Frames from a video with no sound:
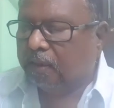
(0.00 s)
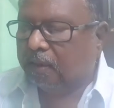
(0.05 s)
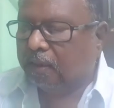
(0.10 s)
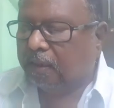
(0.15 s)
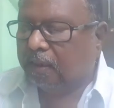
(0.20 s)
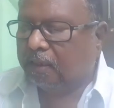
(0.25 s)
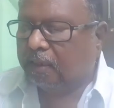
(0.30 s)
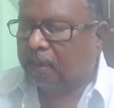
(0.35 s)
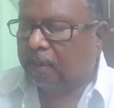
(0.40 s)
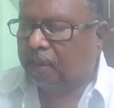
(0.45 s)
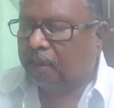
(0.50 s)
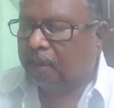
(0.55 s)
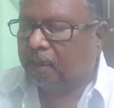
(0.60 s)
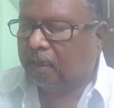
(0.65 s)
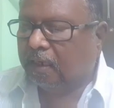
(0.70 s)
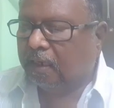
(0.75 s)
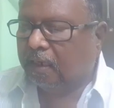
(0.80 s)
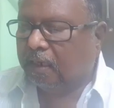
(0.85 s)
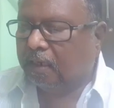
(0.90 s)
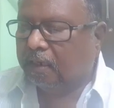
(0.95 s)
the
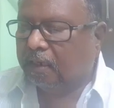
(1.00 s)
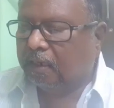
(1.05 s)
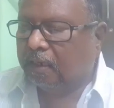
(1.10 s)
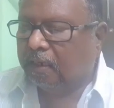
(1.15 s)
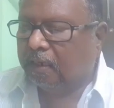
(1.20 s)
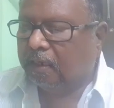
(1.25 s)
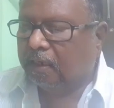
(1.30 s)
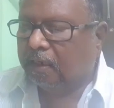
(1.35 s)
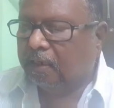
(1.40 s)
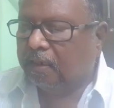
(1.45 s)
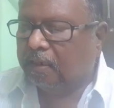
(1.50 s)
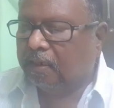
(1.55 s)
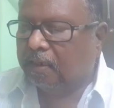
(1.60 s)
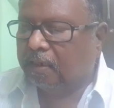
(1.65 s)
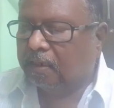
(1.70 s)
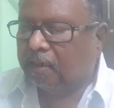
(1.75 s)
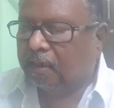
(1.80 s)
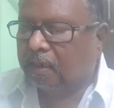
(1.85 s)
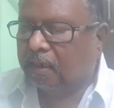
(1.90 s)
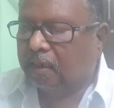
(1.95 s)
theca
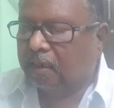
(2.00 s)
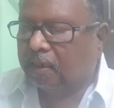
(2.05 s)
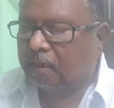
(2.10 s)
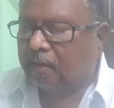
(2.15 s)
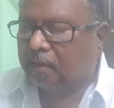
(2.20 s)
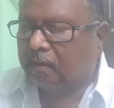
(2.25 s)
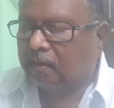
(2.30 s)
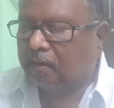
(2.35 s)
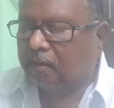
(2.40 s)
interna